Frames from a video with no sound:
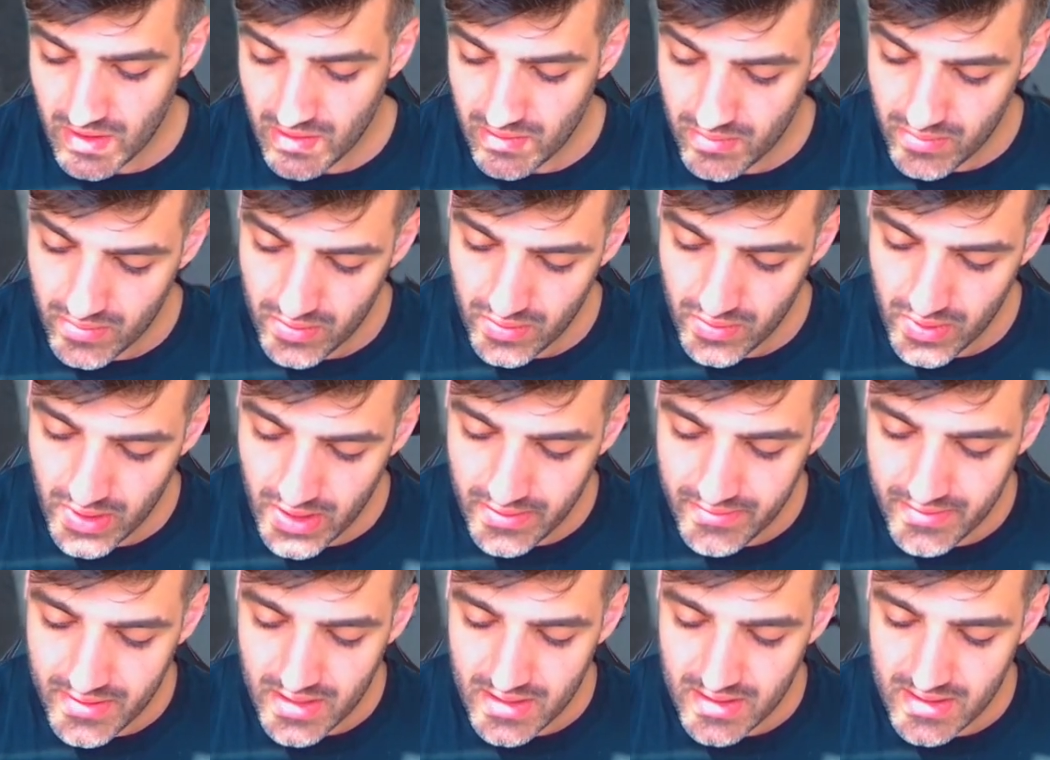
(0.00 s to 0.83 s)
Do I
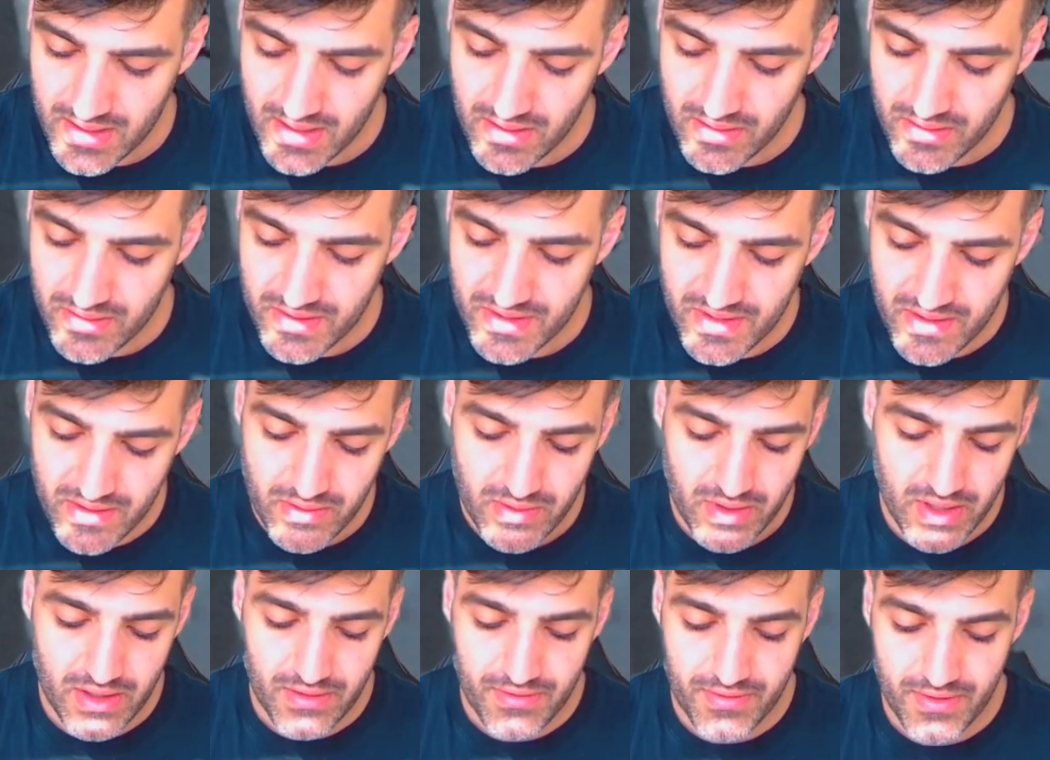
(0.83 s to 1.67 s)
have any tellers in
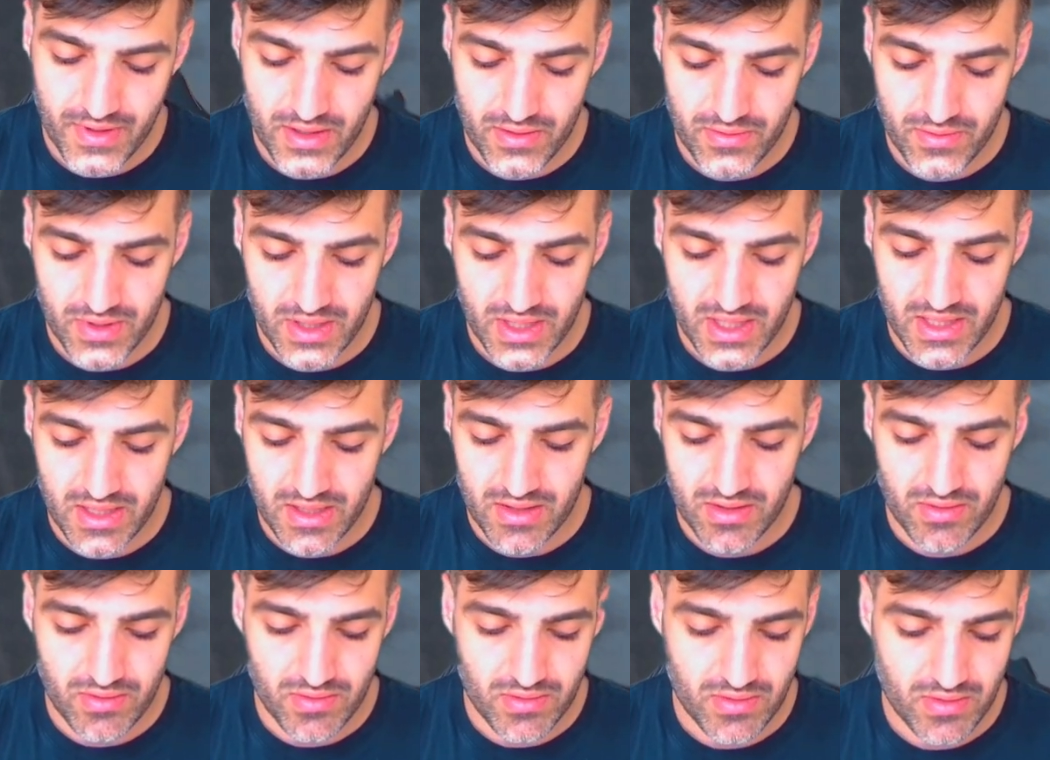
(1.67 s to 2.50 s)
grave? I don't think I
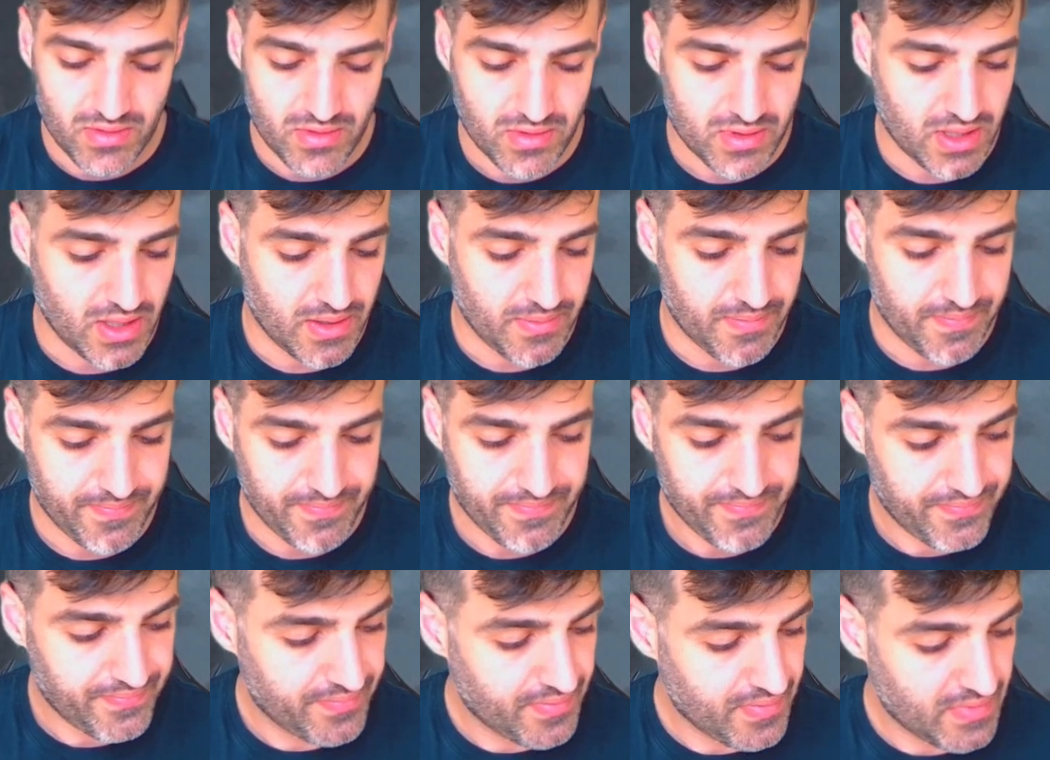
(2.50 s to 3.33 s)
do. Okay,
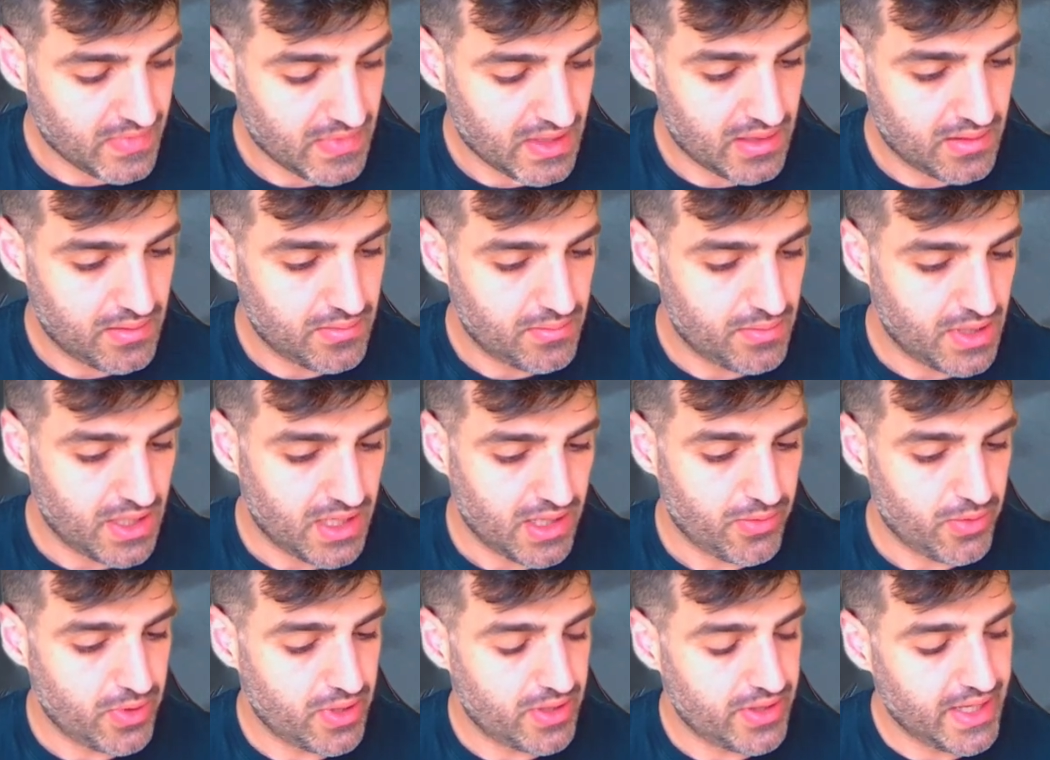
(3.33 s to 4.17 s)
but I
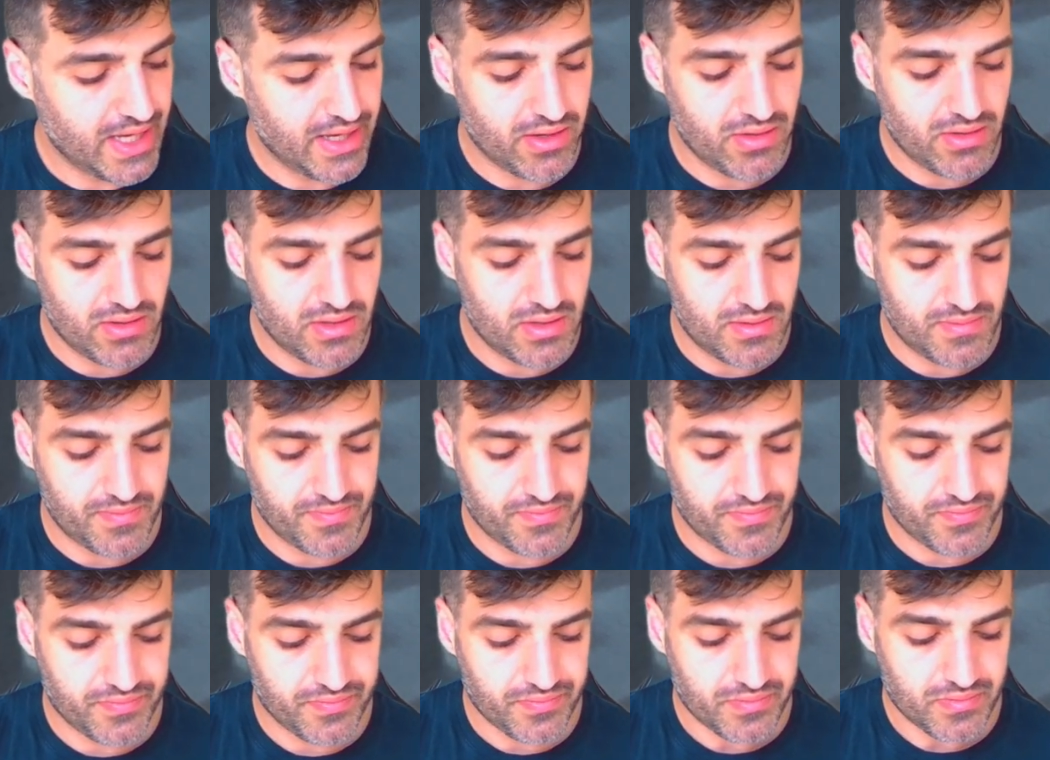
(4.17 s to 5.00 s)
will now.
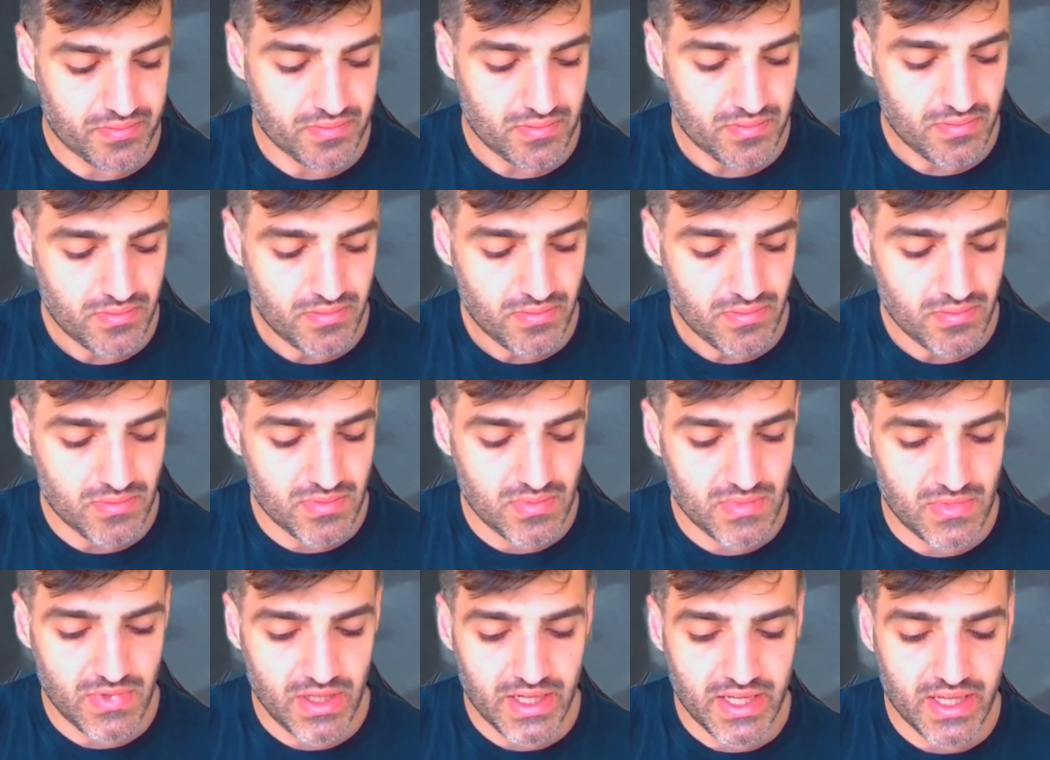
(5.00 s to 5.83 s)

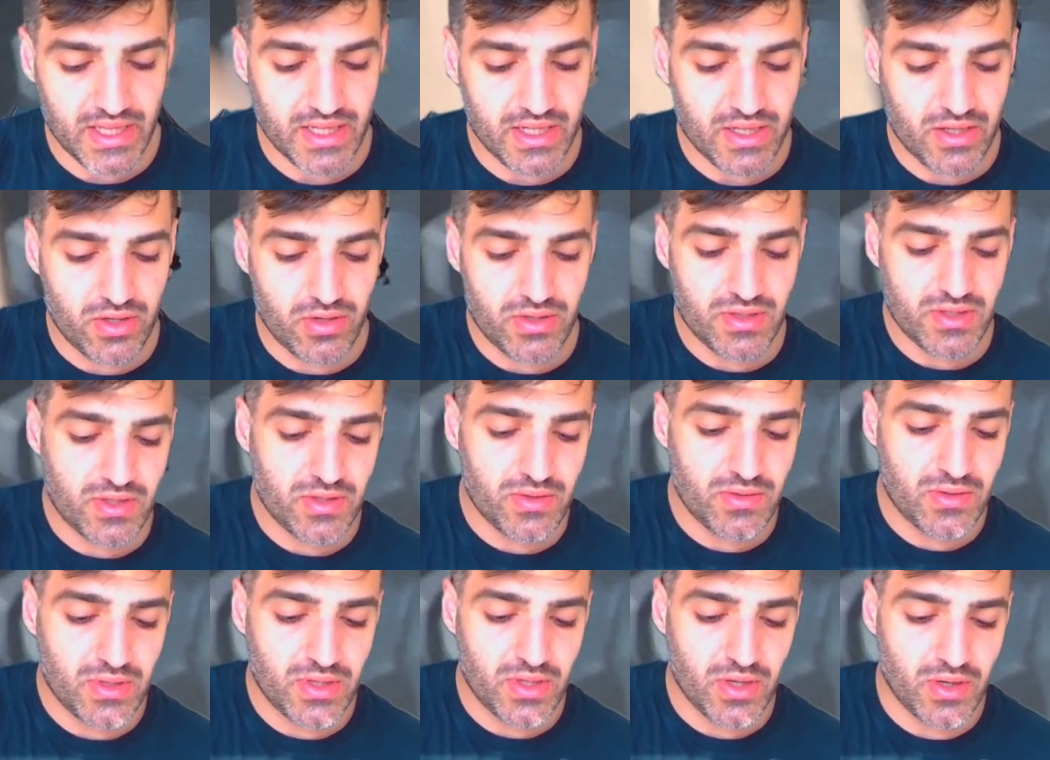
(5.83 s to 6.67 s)
You're gonna go
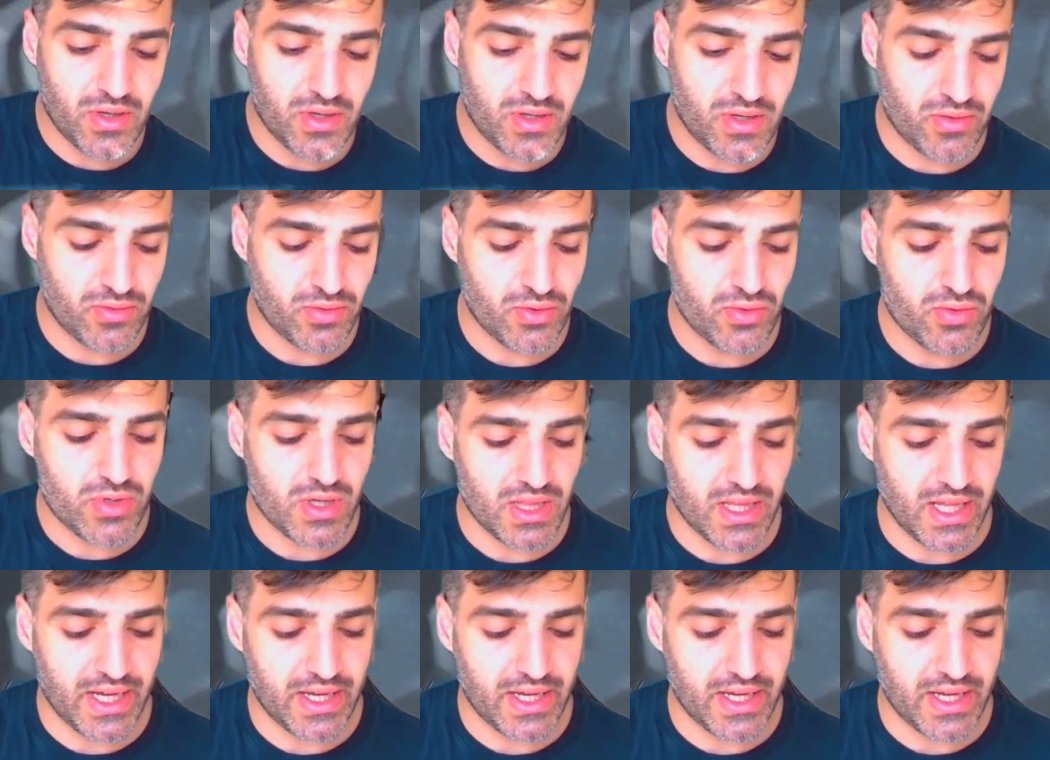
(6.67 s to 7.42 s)
into your Unukalai.